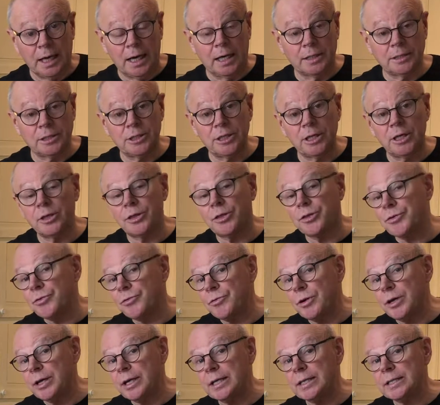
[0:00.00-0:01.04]
and you need
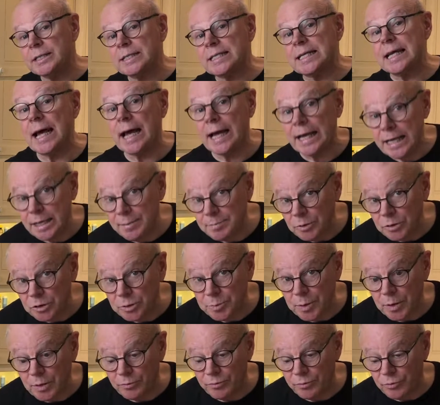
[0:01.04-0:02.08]
3
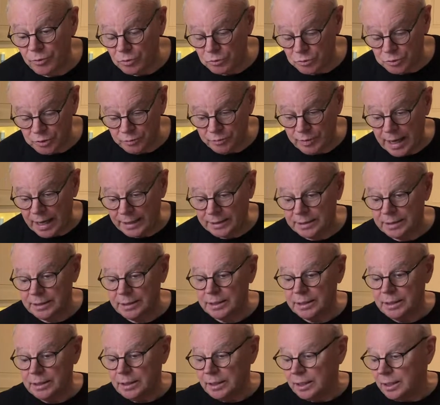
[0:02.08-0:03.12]
tablespoonfuls of that.
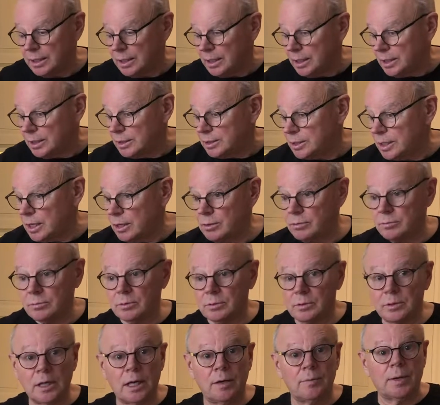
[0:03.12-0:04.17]
So
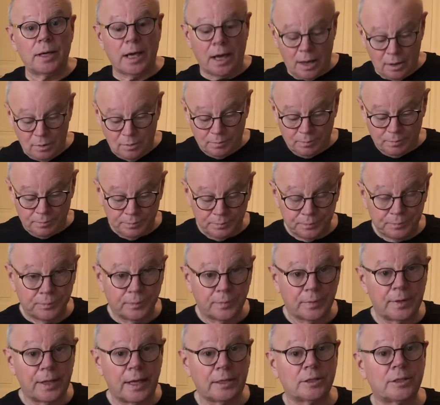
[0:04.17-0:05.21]
there we go,
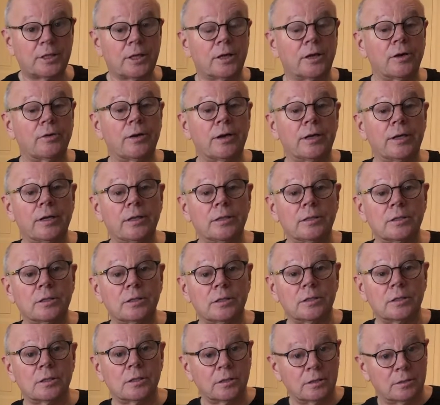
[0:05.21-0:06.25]
that's the
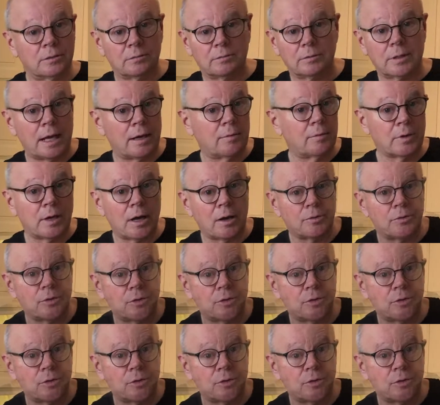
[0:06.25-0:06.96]
ingredients. Now we'll go